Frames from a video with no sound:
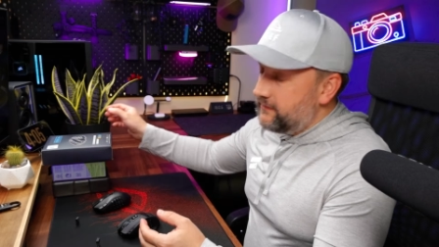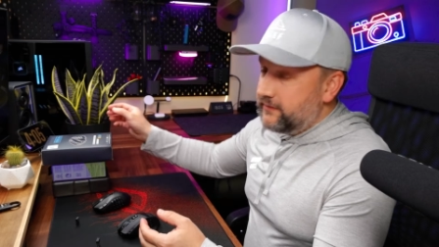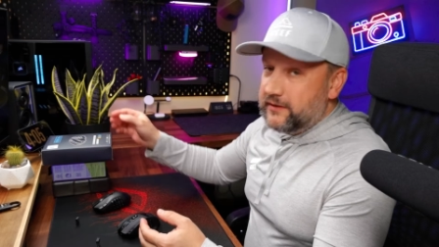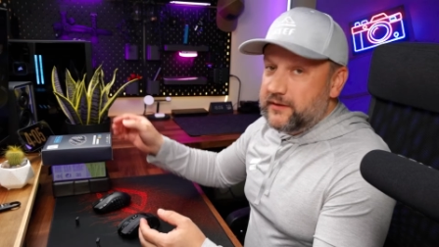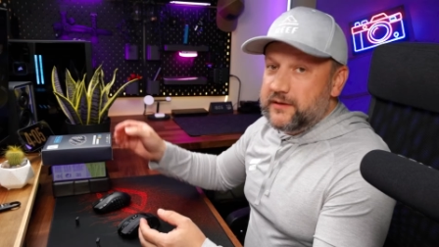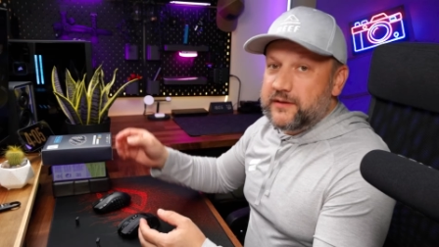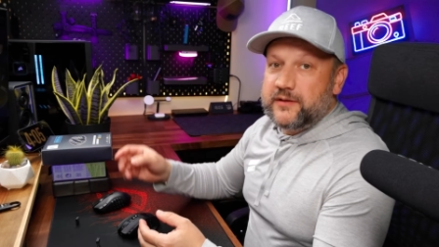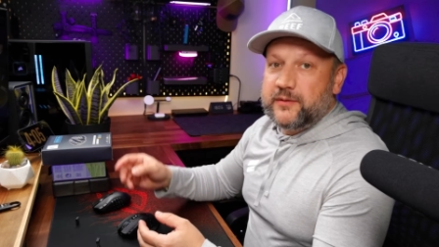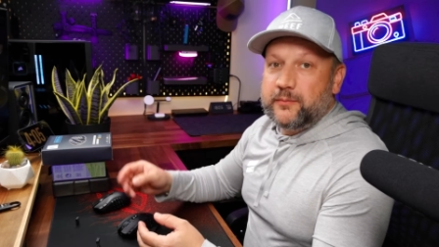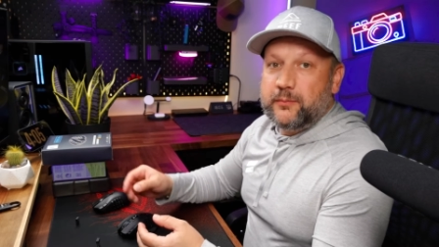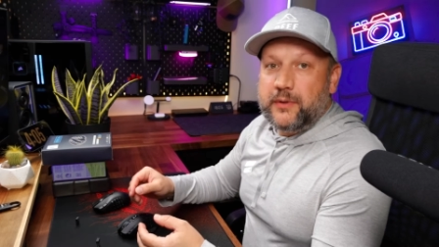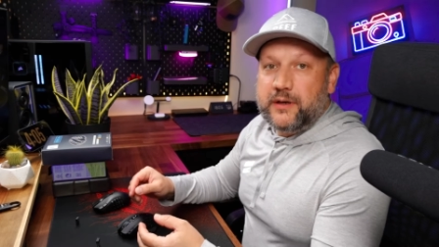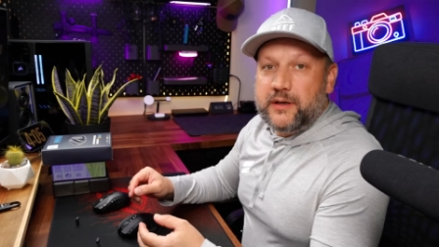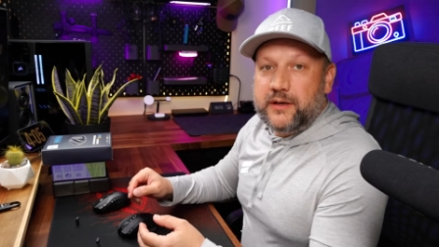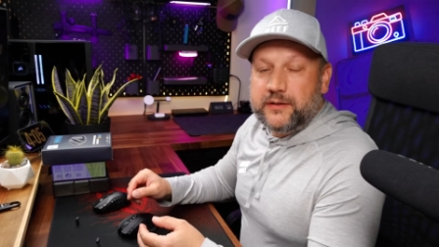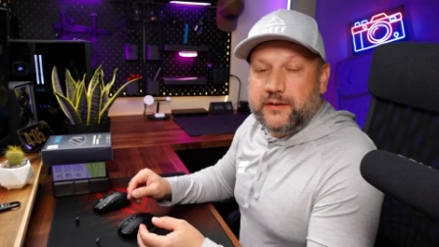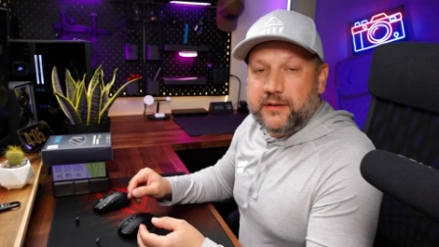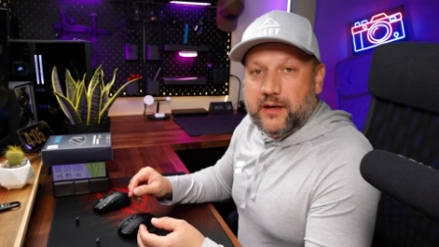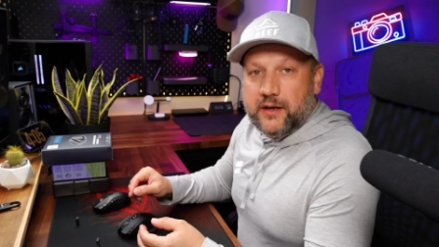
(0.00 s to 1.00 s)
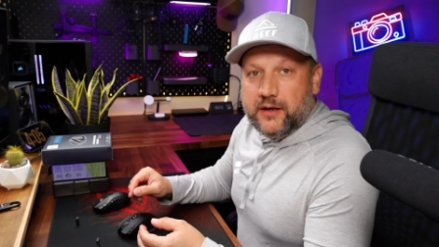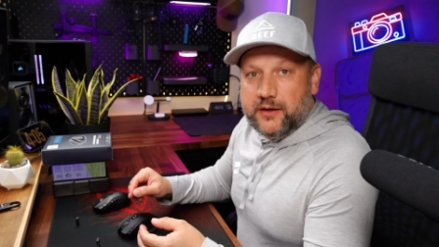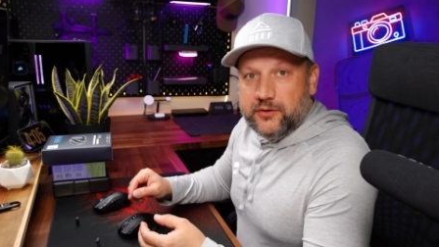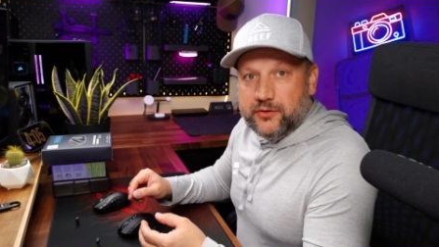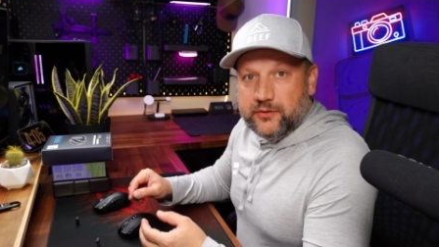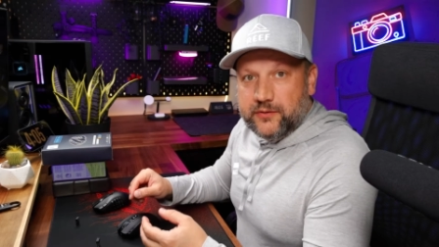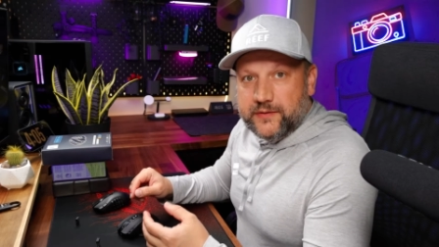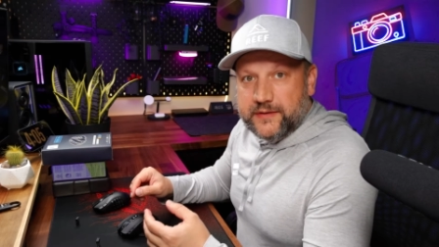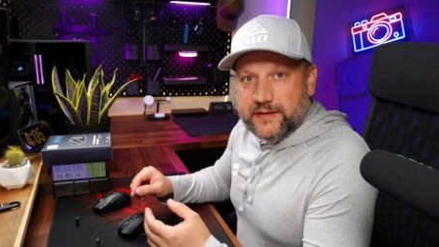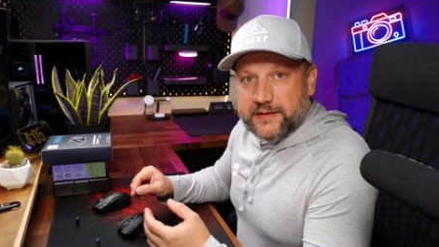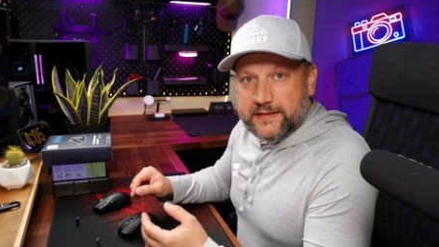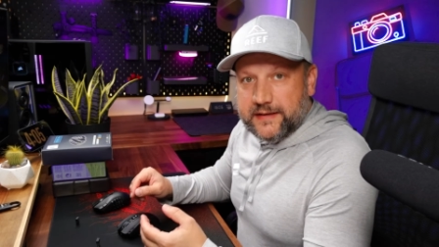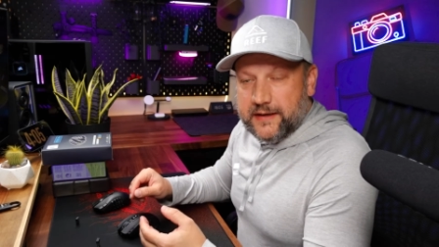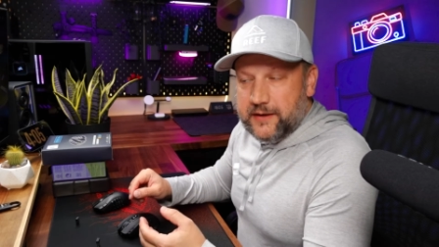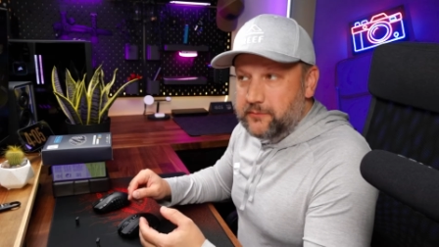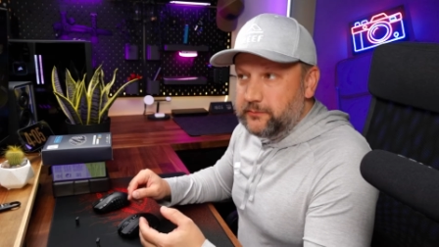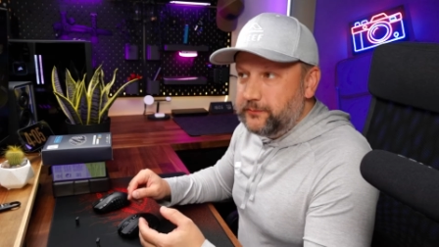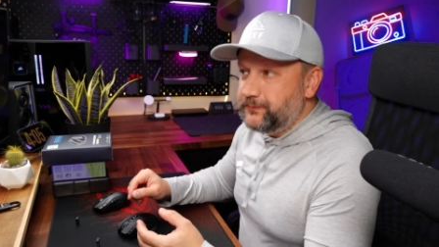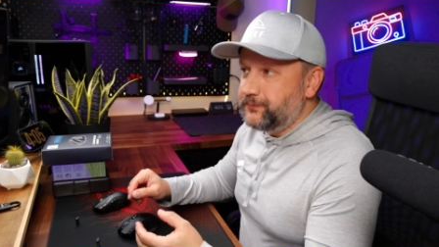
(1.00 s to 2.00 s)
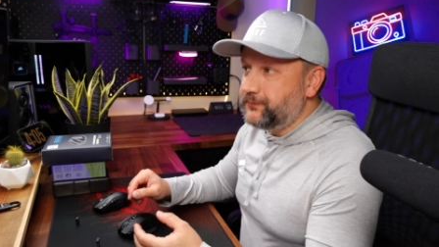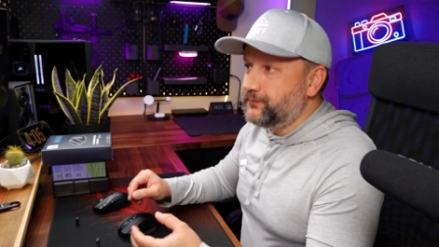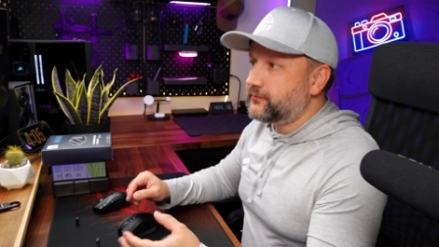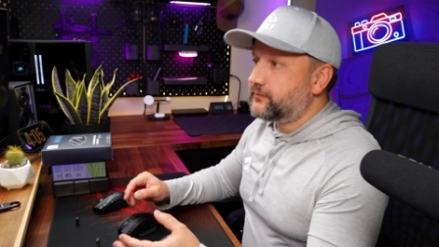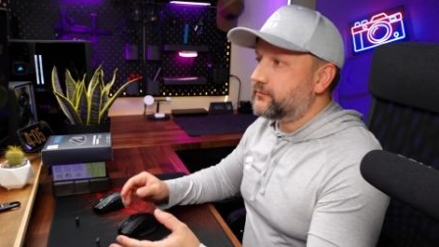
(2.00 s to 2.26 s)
different but kind of the same.